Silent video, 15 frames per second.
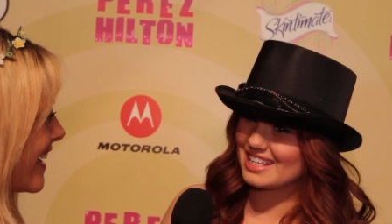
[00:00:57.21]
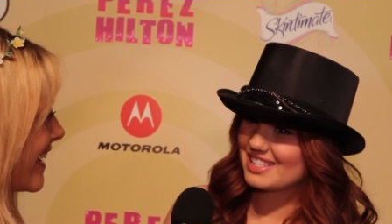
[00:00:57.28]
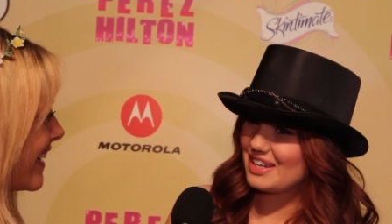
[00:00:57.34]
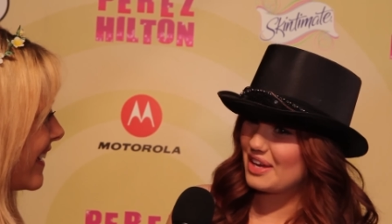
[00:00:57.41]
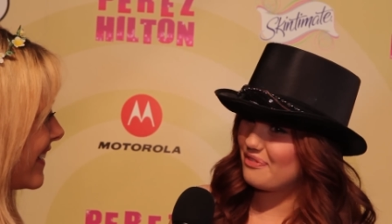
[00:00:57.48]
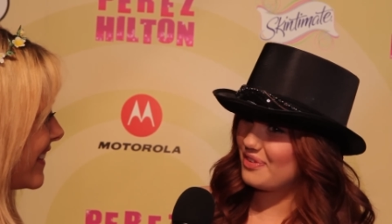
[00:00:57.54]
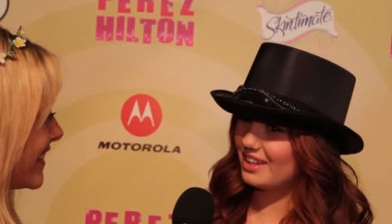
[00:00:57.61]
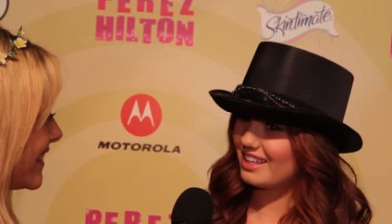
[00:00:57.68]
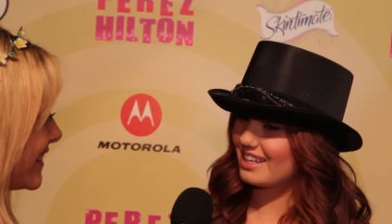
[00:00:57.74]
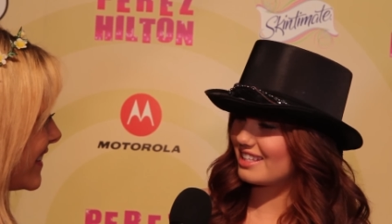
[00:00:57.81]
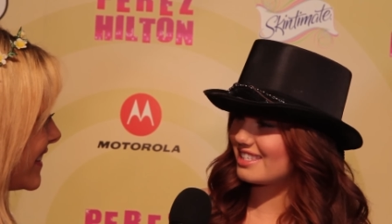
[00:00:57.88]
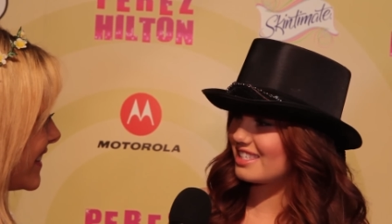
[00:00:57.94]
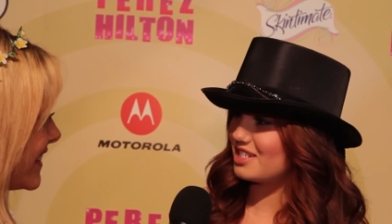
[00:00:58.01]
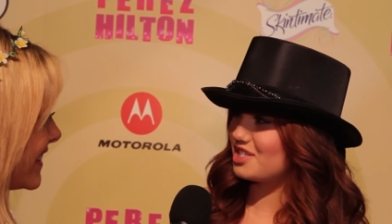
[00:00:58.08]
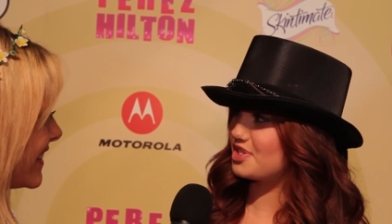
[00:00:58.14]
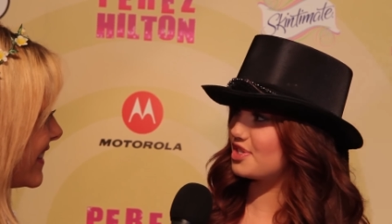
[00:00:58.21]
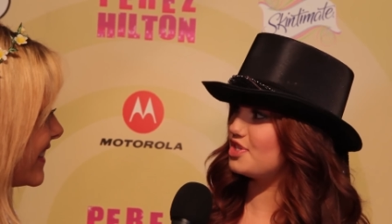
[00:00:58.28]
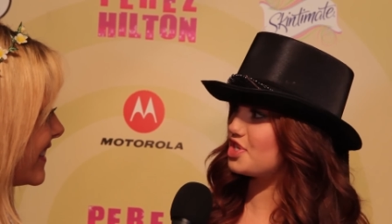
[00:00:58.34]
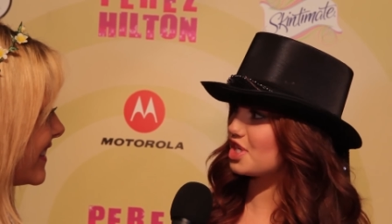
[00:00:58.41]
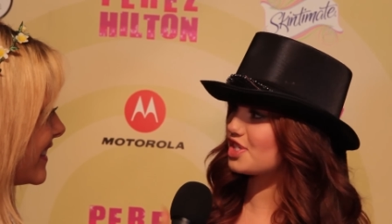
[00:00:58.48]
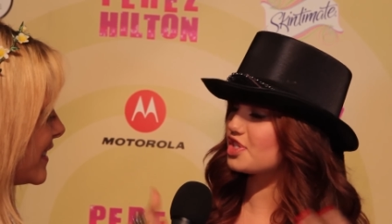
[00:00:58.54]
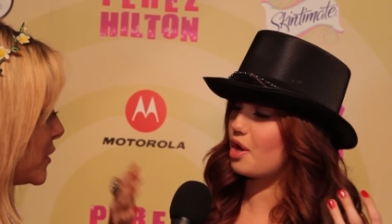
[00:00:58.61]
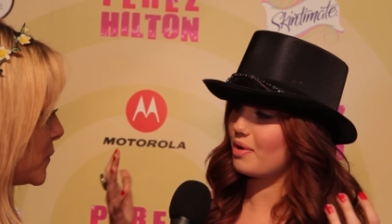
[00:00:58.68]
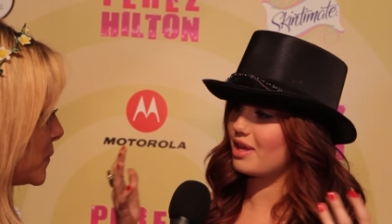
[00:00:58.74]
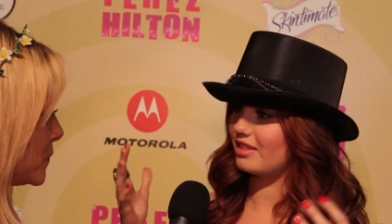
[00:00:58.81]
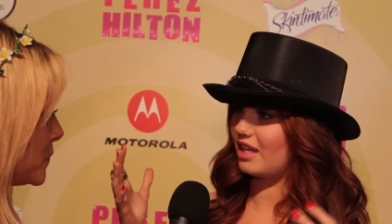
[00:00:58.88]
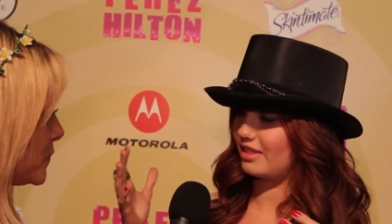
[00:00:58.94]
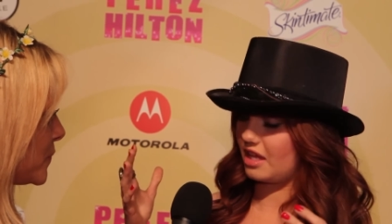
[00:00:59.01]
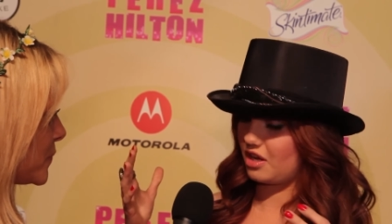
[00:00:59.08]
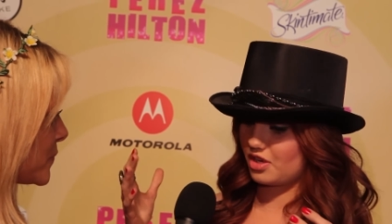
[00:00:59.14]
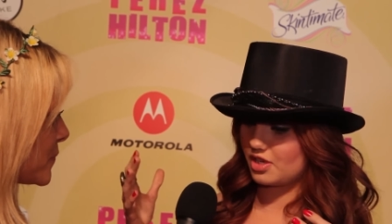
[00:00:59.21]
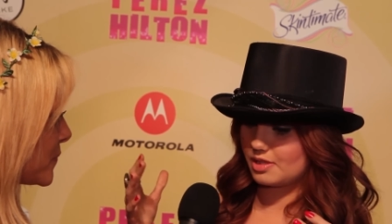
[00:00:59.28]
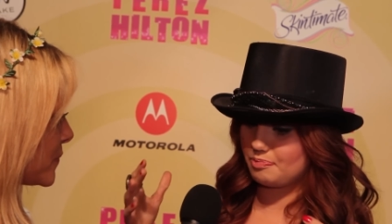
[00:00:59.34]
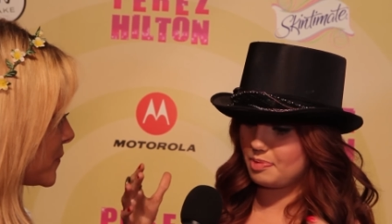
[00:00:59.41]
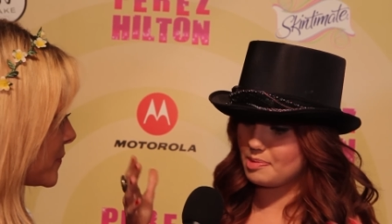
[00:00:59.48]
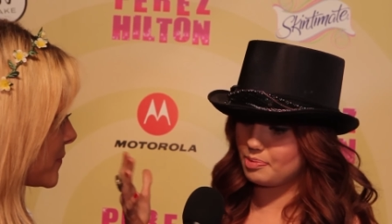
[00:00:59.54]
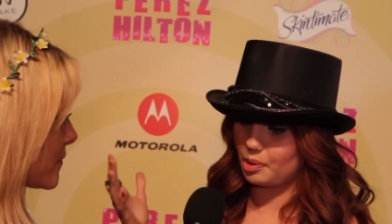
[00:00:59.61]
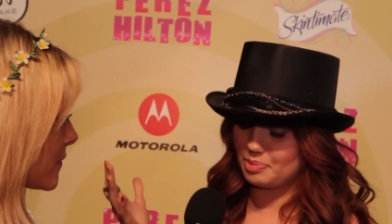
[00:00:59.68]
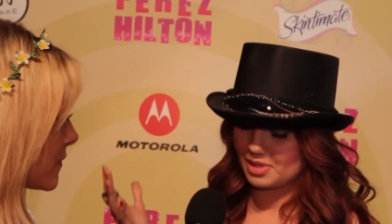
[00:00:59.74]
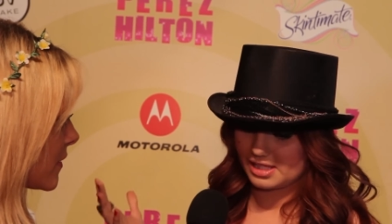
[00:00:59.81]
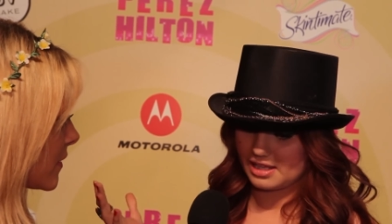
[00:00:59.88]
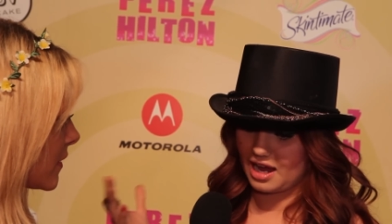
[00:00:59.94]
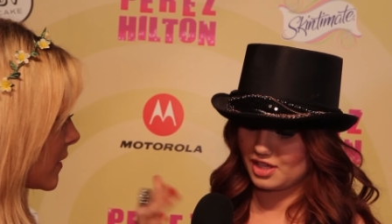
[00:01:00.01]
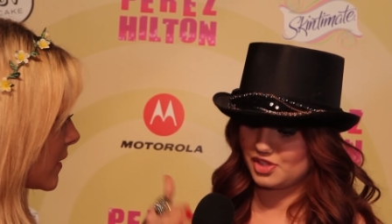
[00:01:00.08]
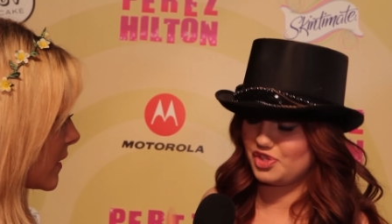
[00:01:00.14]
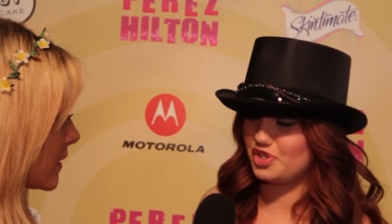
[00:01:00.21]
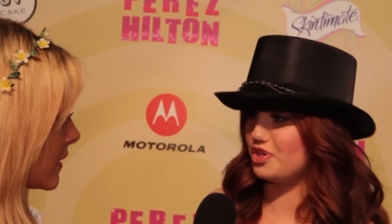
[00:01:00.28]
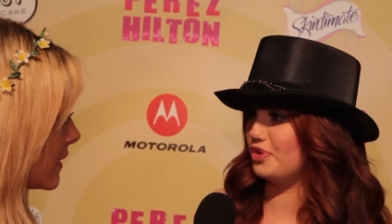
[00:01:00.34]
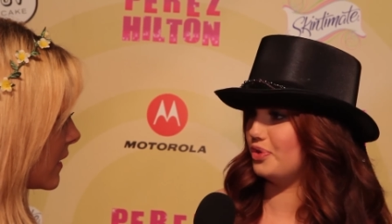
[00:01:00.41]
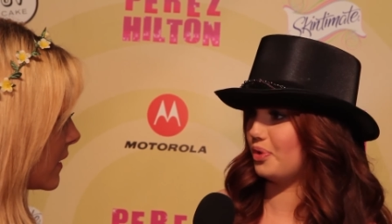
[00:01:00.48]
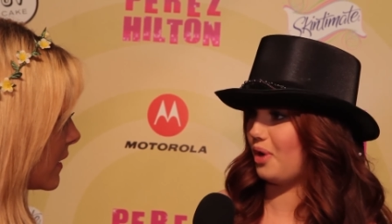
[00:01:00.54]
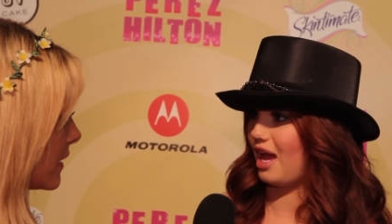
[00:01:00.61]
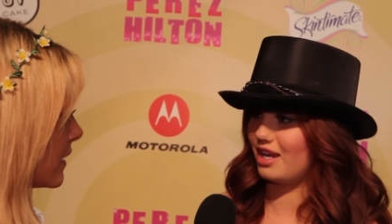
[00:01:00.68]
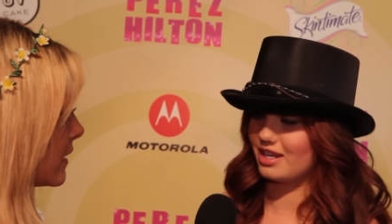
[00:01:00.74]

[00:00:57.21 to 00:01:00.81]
And so I feel like it's just knowing that there's people besides you